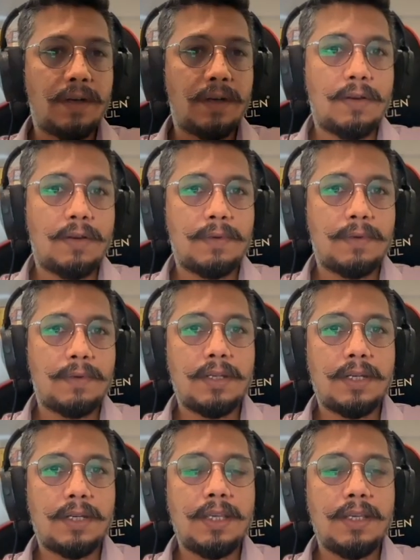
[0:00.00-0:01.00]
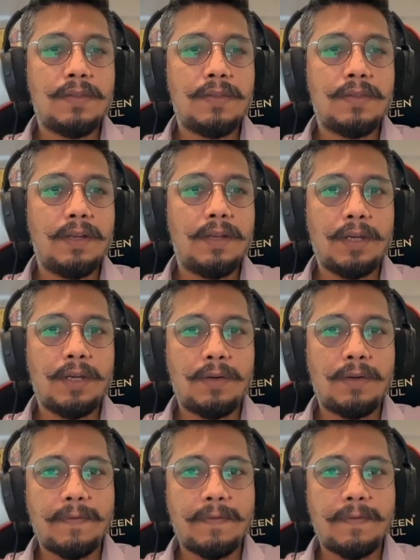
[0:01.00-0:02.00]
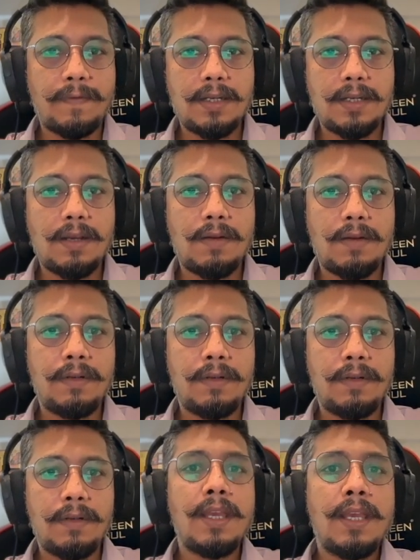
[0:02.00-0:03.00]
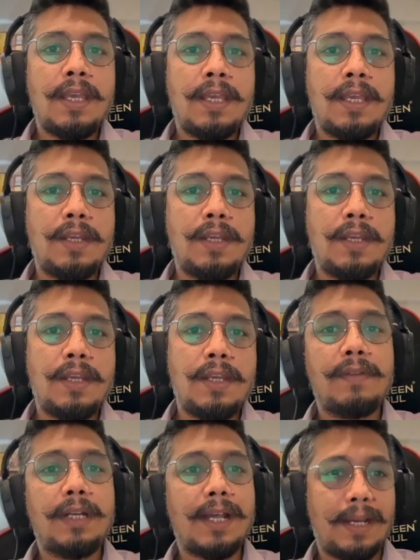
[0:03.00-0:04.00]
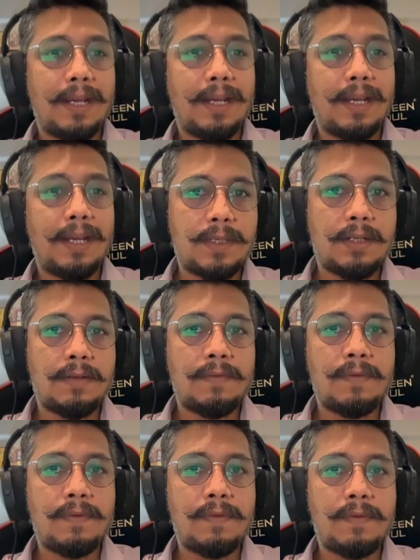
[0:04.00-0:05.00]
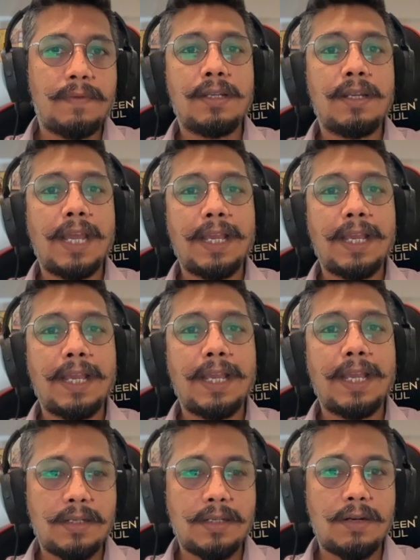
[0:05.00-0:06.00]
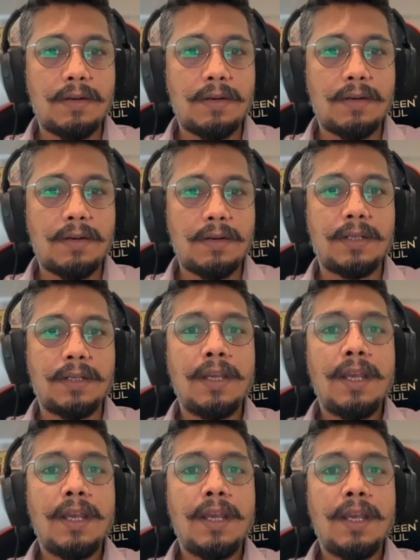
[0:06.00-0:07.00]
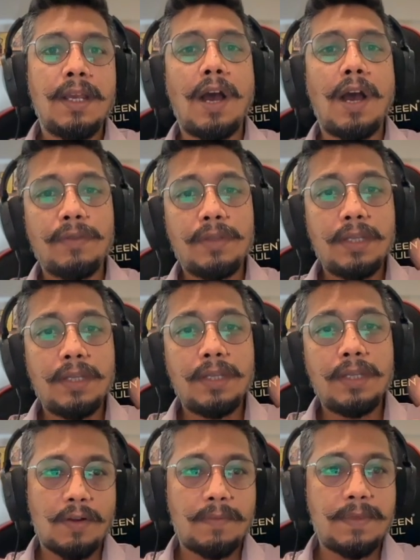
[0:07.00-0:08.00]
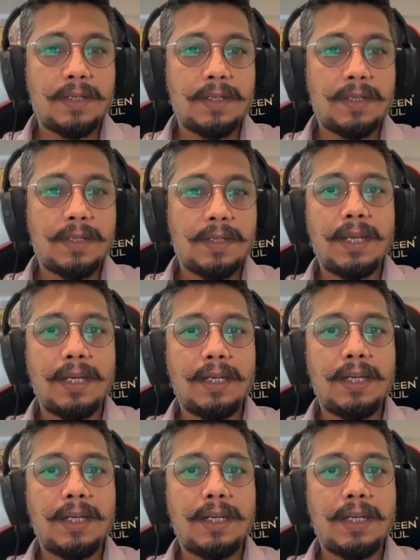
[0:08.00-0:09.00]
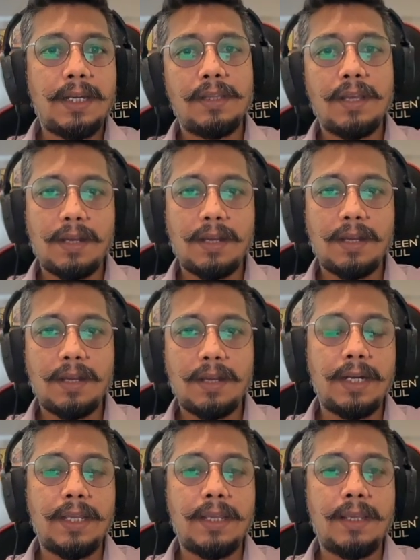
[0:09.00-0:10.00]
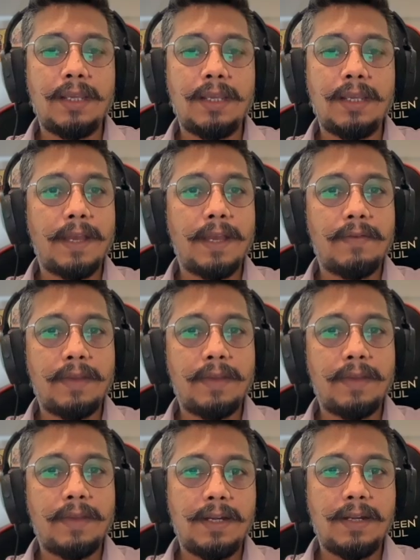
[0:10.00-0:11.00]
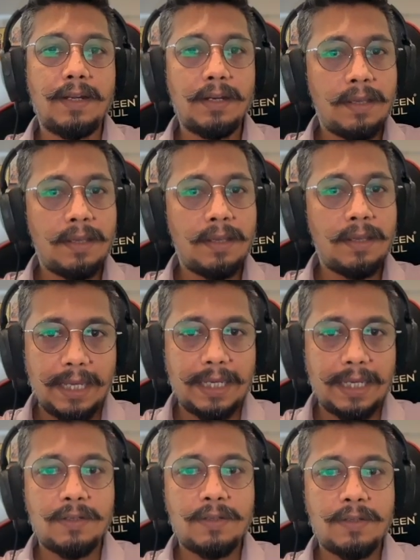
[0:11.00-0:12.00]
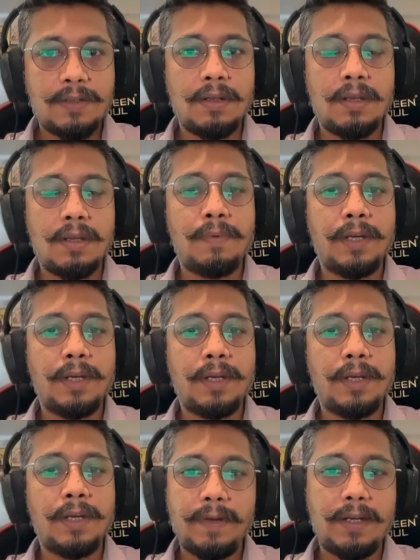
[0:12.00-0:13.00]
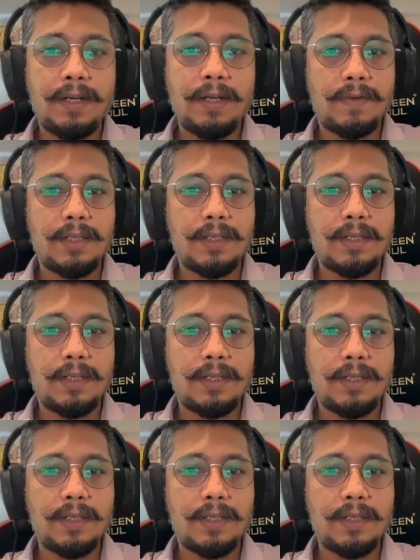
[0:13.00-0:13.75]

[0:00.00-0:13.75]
is the opportunity. So we look into financial account. Here you will have the target object, which is like my junction object. Now how the next object will be connected? Using the account ID. If I have any filter, I can put it the filter over there.